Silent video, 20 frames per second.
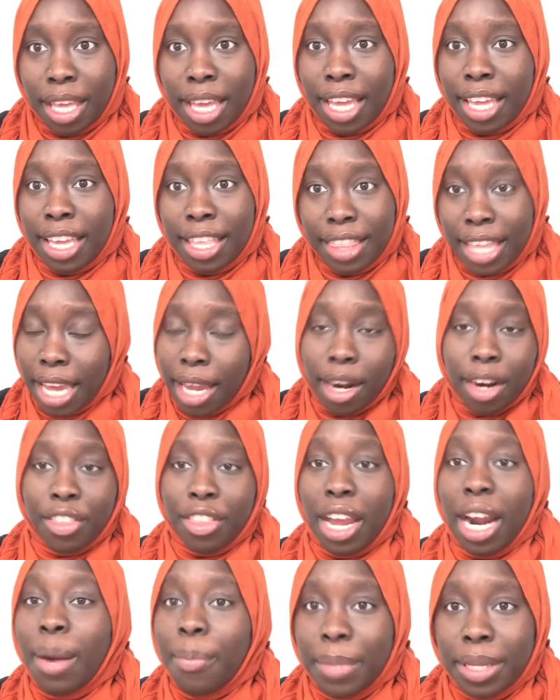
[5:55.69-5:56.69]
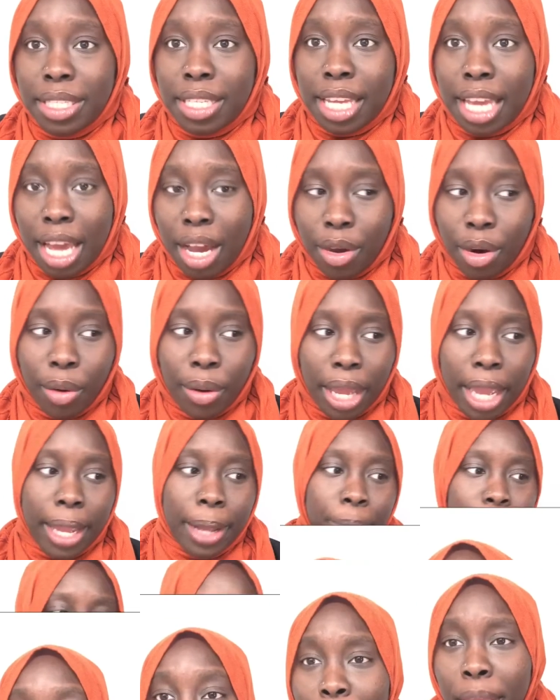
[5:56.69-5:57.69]
They're missing out. Okay?
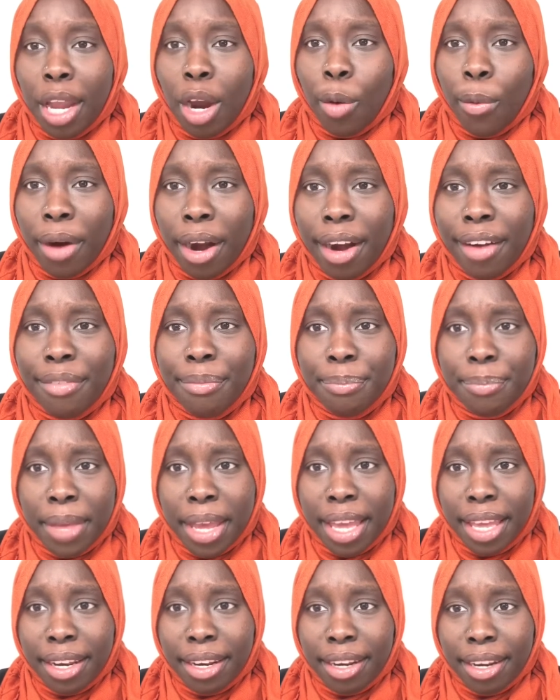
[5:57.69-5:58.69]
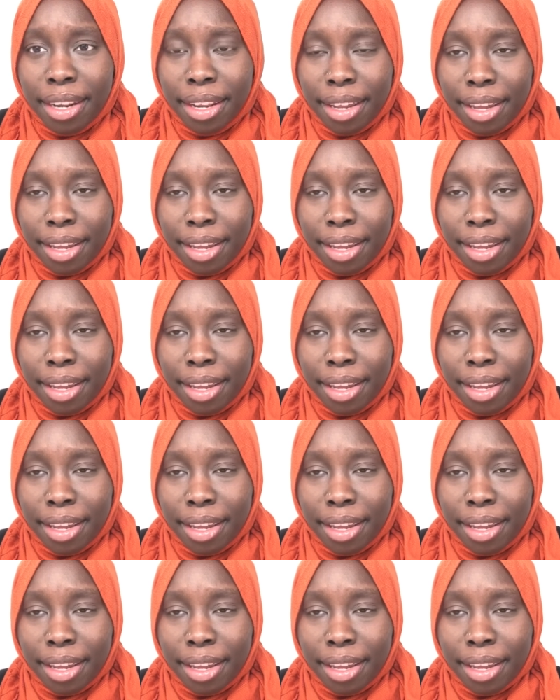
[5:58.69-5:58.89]
Be aware of men.